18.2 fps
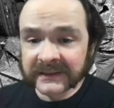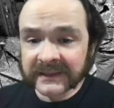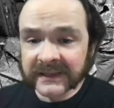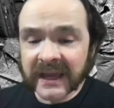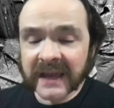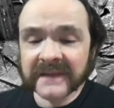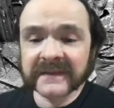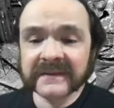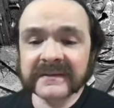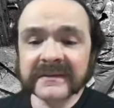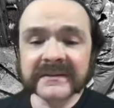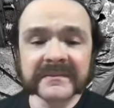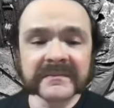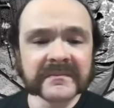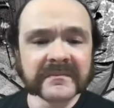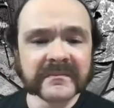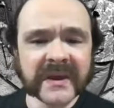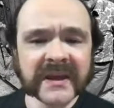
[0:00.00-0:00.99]
And
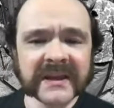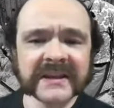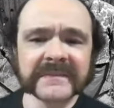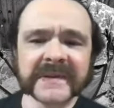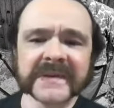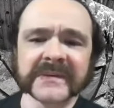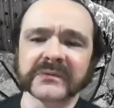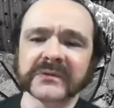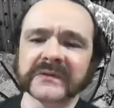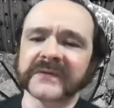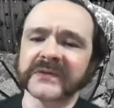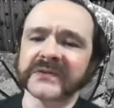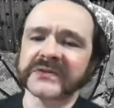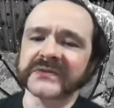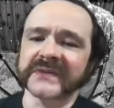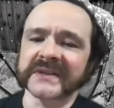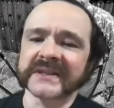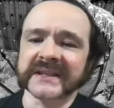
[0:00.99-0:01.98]
many people refer
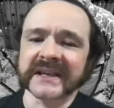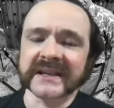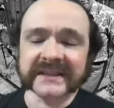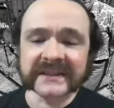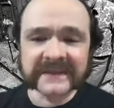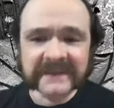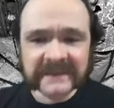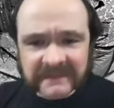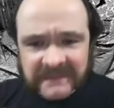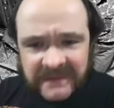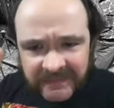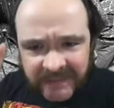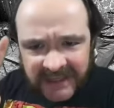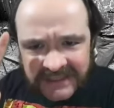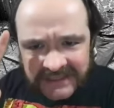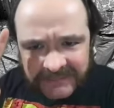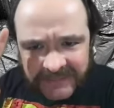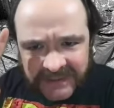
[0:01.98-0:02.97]
to this as the
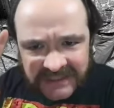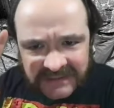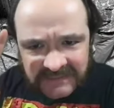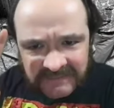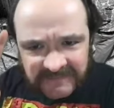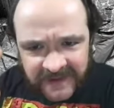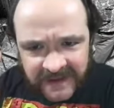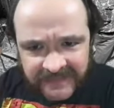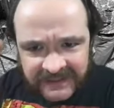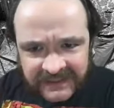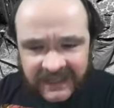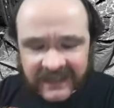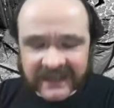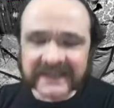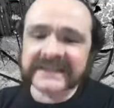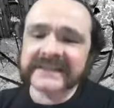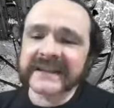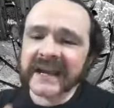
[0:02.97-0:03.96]
mice being
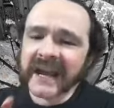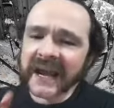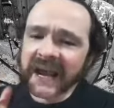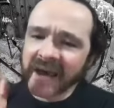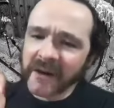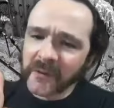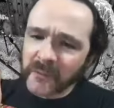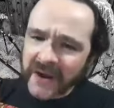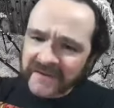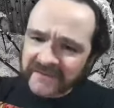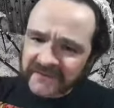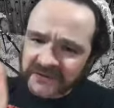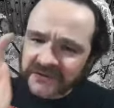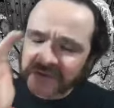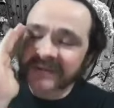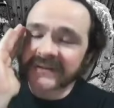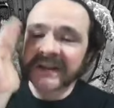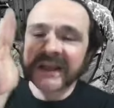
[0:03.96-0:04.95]
feminized.
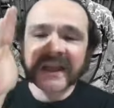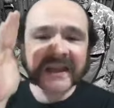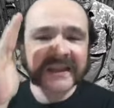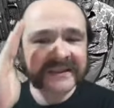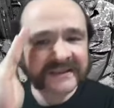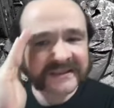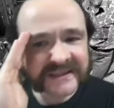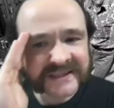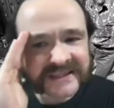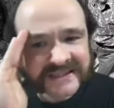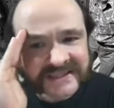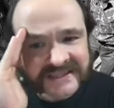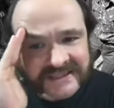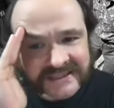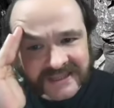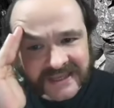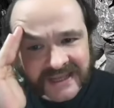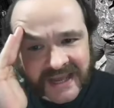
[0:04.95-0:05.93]
However,
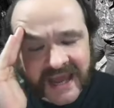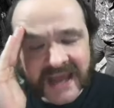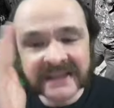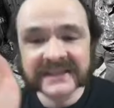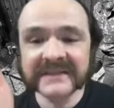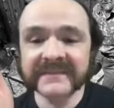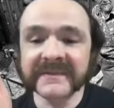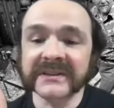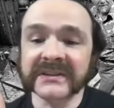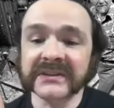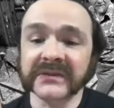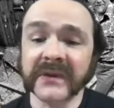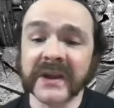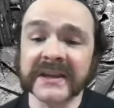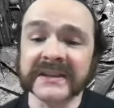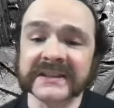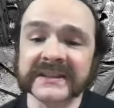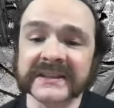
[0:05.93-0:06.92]
this has to be
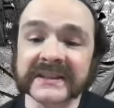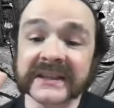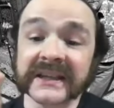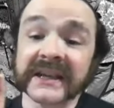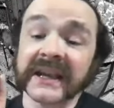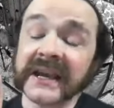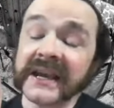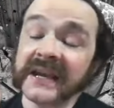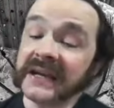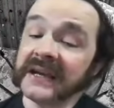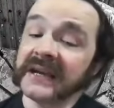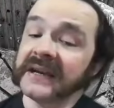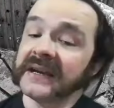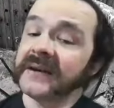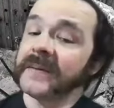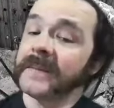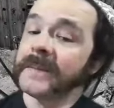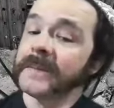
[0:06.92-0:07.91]
stressed.
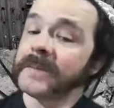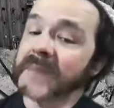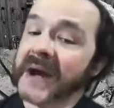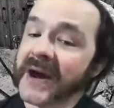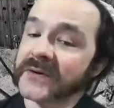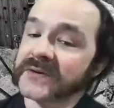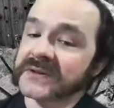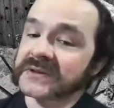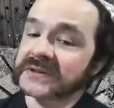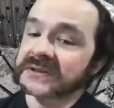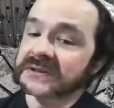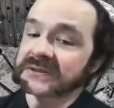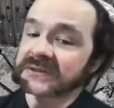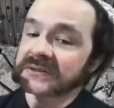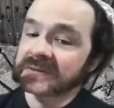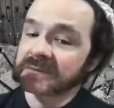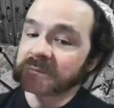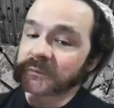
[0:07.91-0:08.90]
Mouse
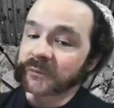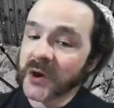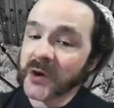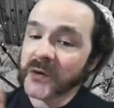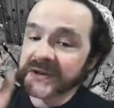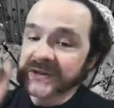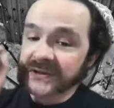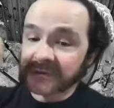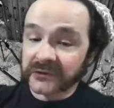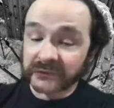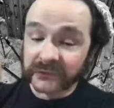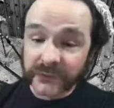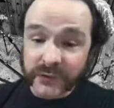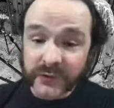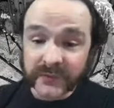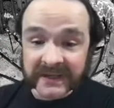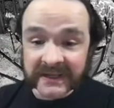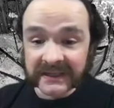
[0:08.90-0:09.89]
rodent
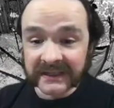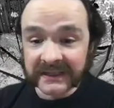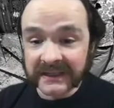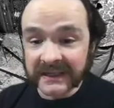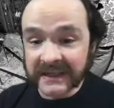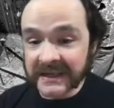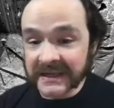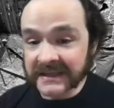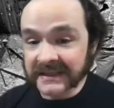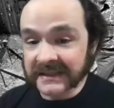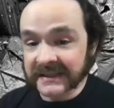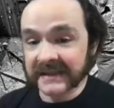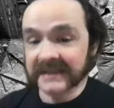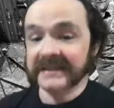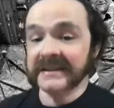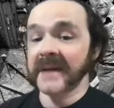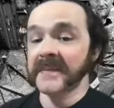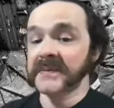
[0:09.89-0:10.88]
grooming is
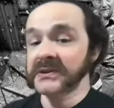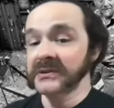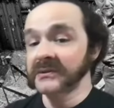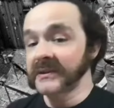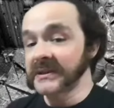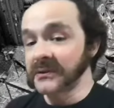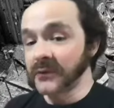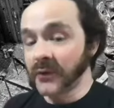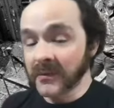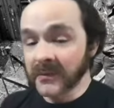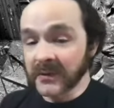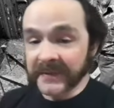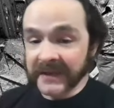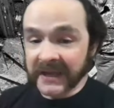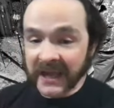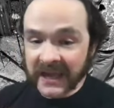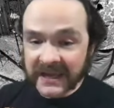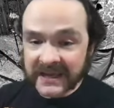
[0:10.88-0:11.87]
exceptionally normal
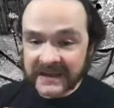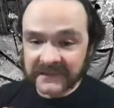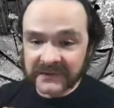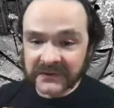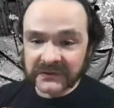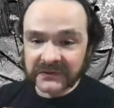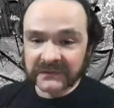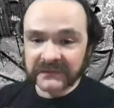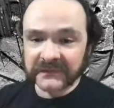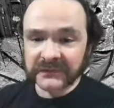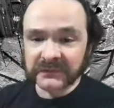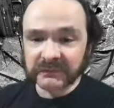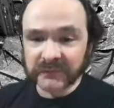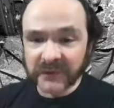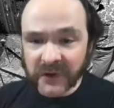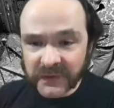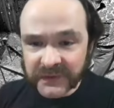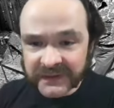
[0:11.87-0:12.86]
behavior for
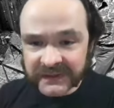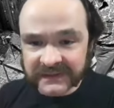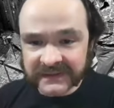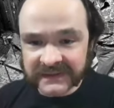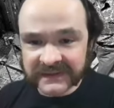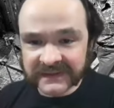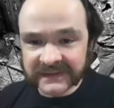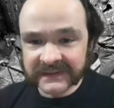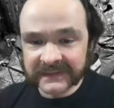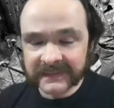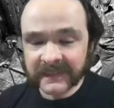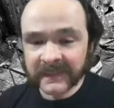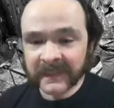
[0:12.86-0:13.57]
rodents,